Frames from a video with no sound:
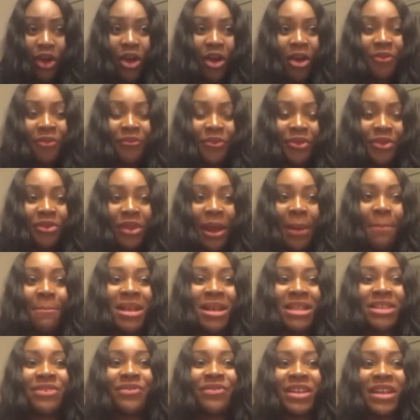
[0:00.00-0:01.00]
feel like
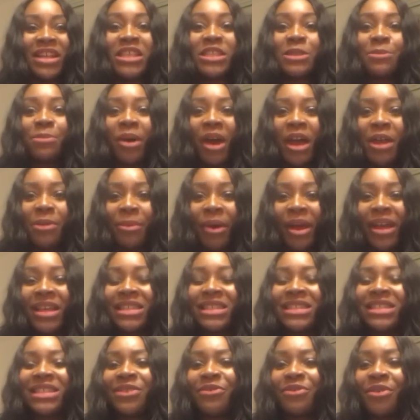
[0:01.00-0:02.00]
massively inspired by.
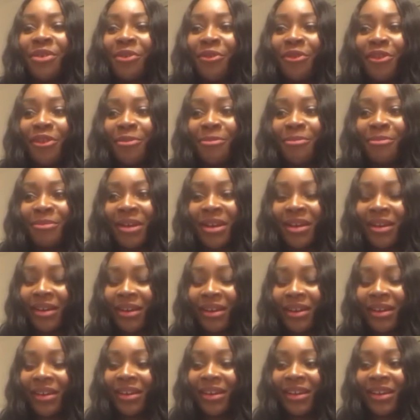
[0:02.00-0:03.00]
It's different from,
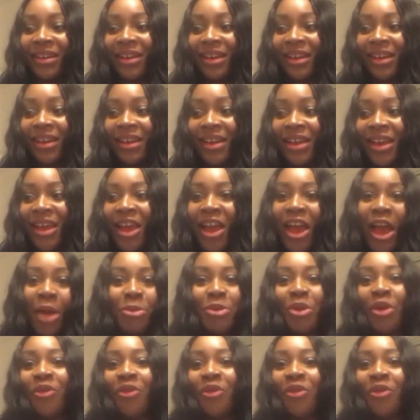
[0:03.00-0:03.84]
I mean,